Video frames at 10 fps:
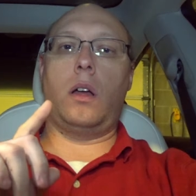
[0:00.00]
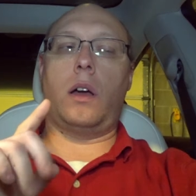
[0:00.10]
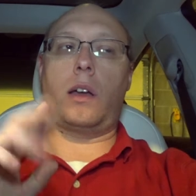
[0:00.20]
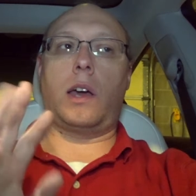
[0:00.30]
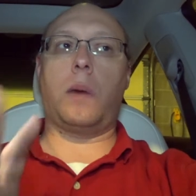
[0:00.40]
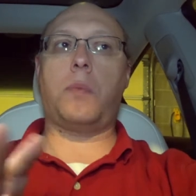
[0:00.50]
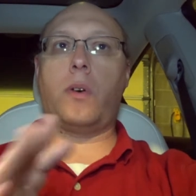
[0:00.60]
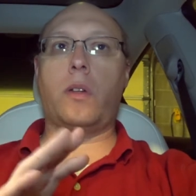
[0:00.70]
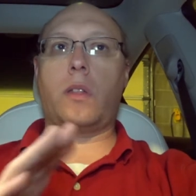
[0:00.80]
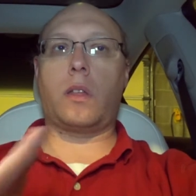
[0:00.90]
A
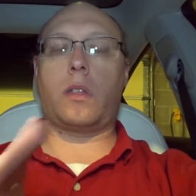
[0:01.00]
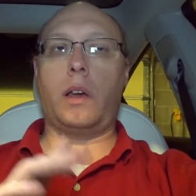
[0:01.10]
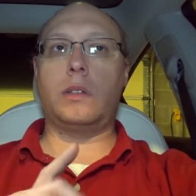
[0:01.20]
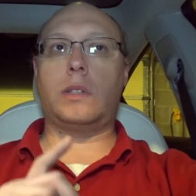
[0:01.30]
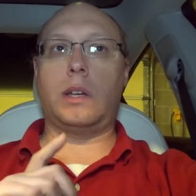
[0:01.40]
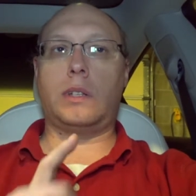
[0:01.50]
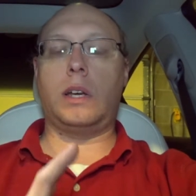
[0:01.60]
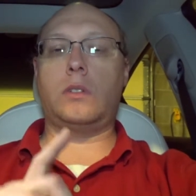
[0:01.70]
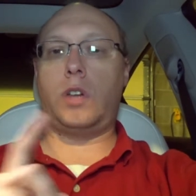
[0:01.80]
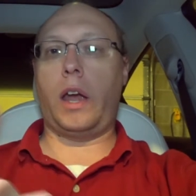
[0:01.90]
couple of the things that
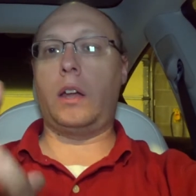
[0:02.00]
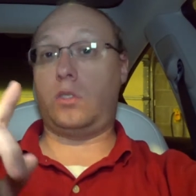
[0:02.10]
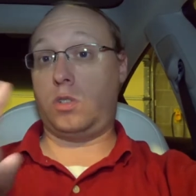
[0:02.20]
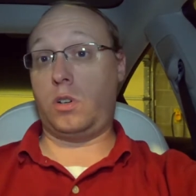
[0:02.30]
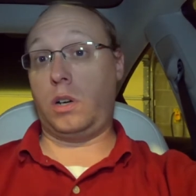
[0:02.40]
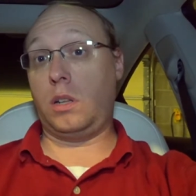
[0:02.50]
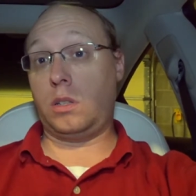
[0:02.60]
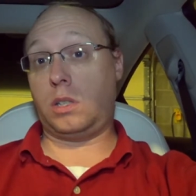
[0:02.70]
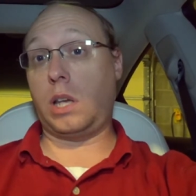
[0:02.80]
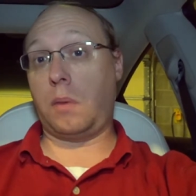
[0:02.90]
did change during
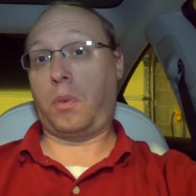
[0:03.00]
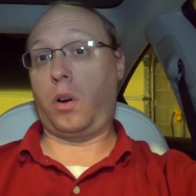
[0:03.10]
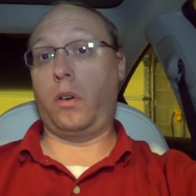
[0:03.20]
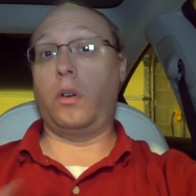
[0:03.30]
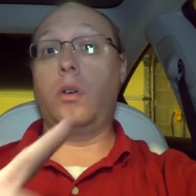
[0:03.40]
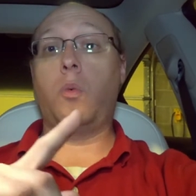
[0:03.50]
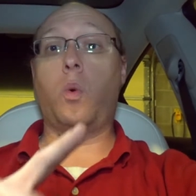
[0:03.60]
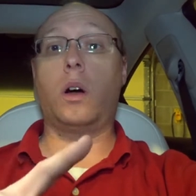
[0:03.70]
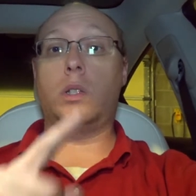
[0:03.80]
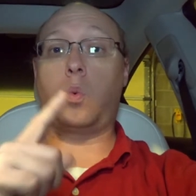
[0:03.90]
the summer
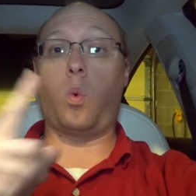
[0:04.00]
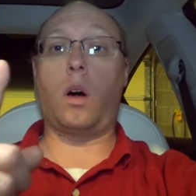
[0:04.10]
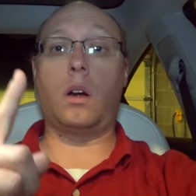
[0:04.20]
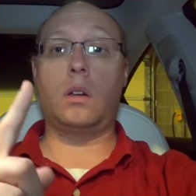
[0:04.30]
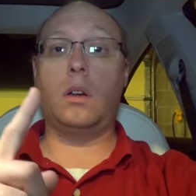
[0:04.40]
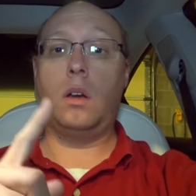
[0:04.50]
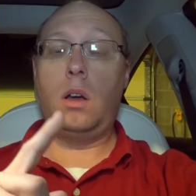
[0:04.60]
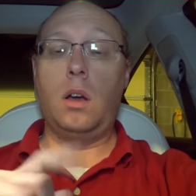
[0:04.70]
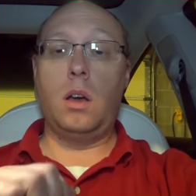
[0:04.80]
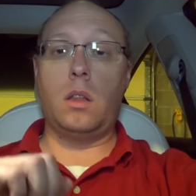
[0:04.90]
was, one,
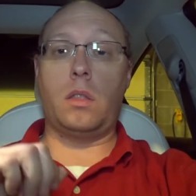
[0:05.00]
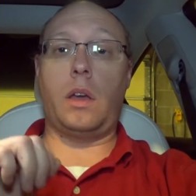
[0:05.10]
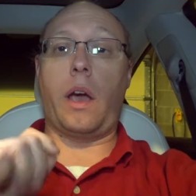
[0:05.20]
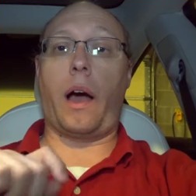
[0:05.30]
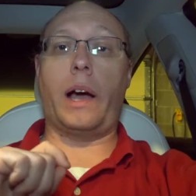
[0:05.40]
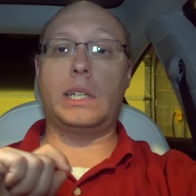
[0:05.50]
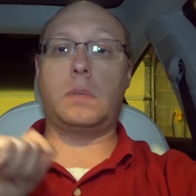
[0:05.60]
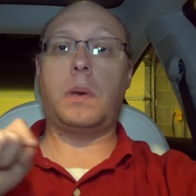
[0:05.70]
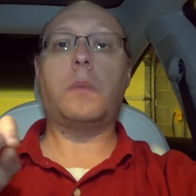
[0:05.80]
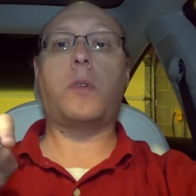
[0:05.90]
the
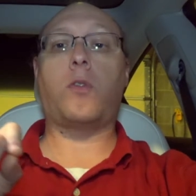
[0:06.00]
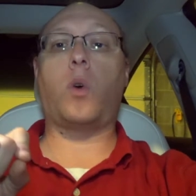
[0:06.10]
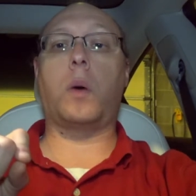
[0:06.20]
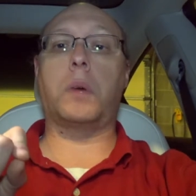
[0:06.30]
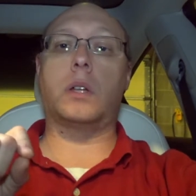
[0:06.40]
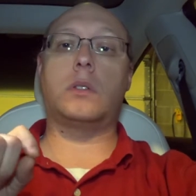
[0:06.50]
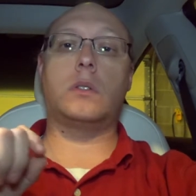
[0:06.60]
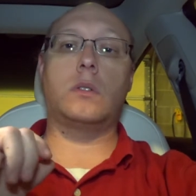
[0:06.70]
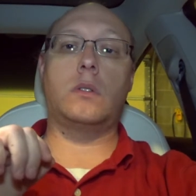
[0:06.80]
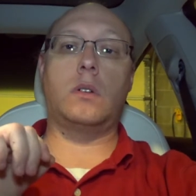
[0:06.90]
high-speed performance.